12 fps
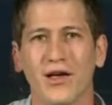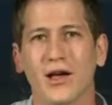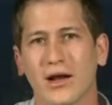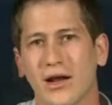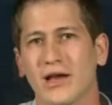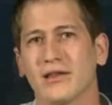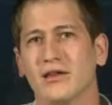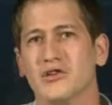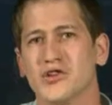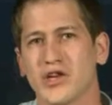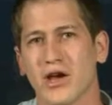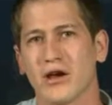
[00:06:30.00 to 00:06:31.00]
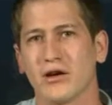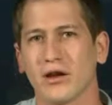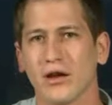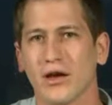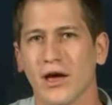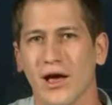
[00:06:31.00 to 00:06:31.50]
clicked and shared
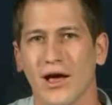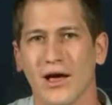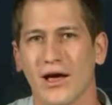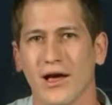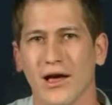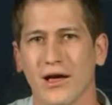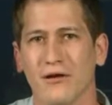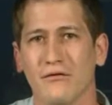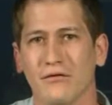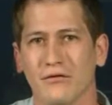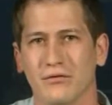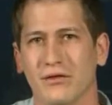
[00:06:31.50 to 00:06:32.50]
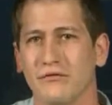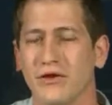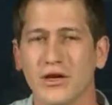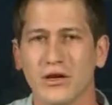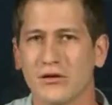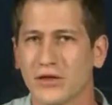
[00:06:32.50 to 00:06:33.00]
the
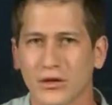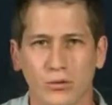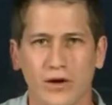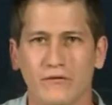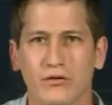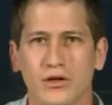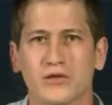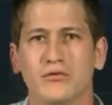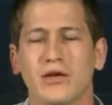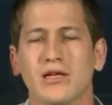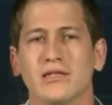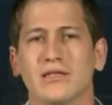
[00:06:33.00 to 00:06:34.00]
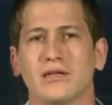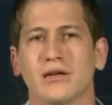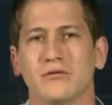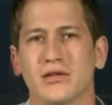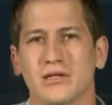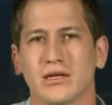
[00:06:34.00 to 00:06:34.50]
video that One Voice released
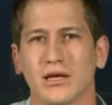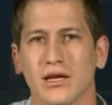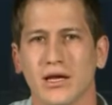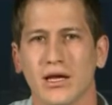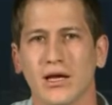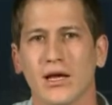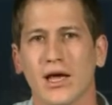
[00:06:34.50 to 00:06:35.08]
recently